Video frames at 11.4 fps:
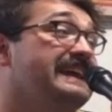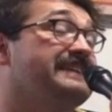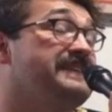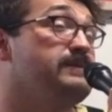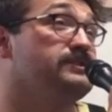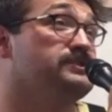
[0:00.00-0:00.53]
if
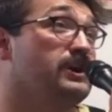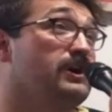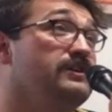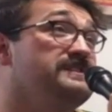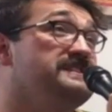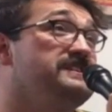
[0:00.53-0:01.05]
he
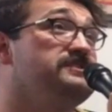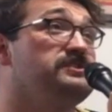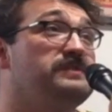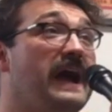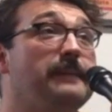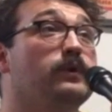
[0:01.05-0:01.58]
returns it,
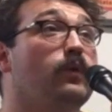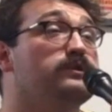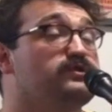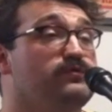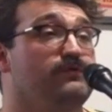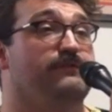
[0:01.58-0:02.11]
dude, I'm going
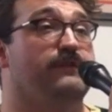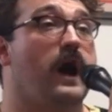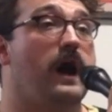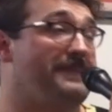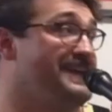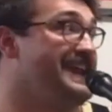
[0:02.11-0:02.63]
to
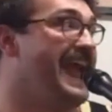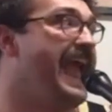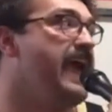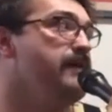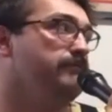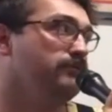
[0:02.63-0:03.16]
vomit
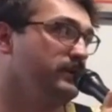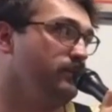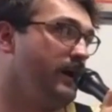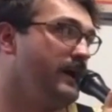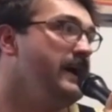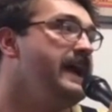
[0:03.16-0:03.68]

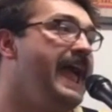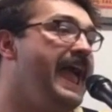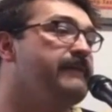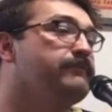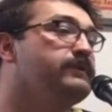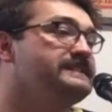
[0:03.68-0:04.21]
everywhere.
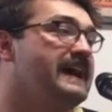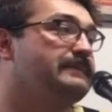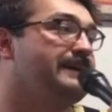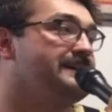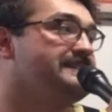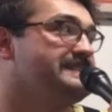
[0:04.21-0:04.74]
Every time
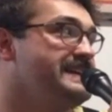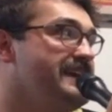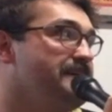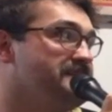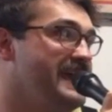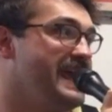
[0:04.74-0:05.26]
I see
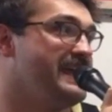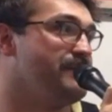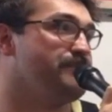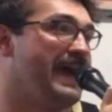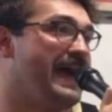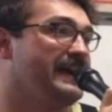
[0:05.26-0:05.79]
him take it
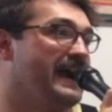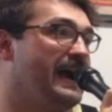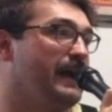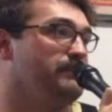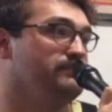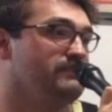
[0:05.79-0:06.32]
back,
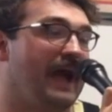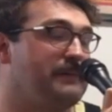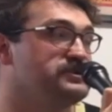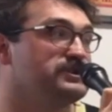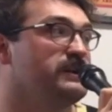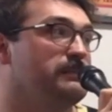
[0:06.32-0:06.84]
I'm
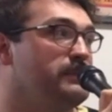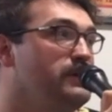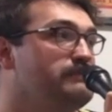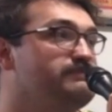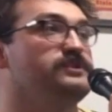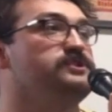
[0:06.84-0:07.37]
just going to
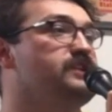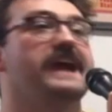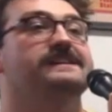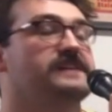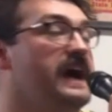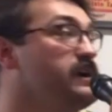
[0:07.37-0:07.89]

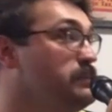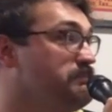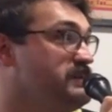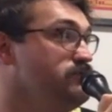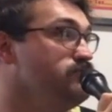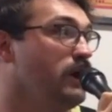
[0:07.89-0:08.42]
projectile
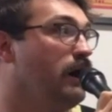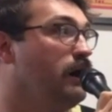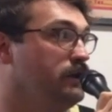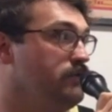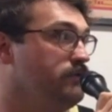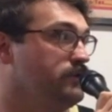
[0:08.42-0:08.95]
puke
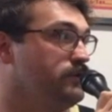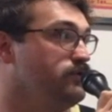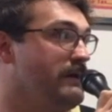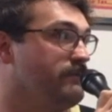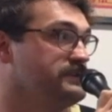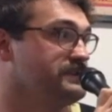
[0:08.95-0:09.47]
all over
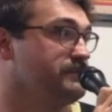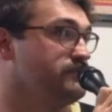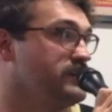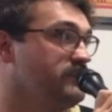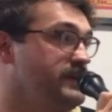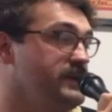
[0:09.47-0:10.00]
whoever's in
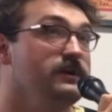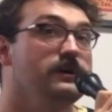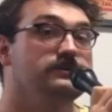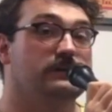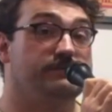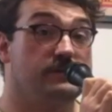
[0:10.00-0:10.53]
front of me.
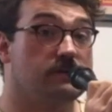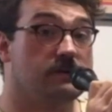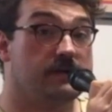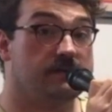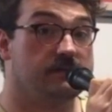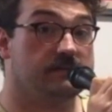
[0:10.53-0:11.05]
So if you're
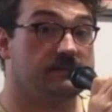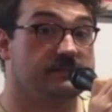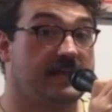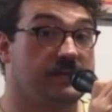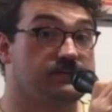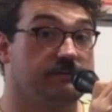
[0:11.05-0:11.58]
in
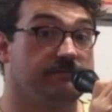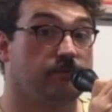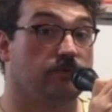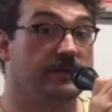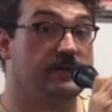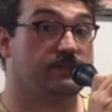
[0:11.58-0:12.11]
section
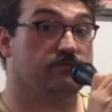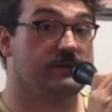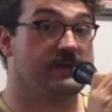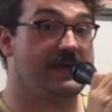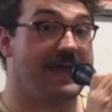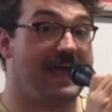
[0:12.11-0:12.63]

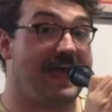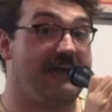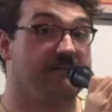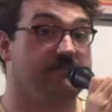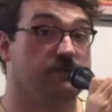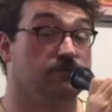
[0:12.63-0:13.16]

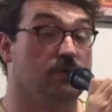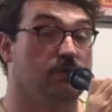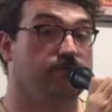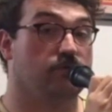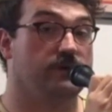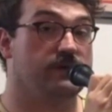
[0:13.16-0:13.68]
43F or row
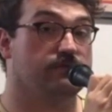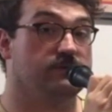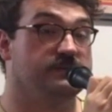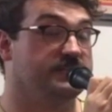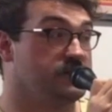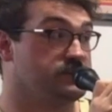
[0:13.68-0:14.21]
43
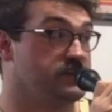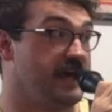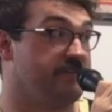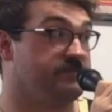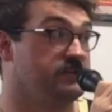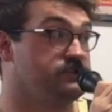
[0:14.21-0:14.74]
section
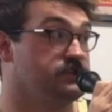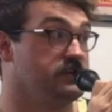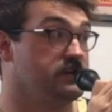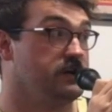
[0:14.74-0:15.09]
F this year,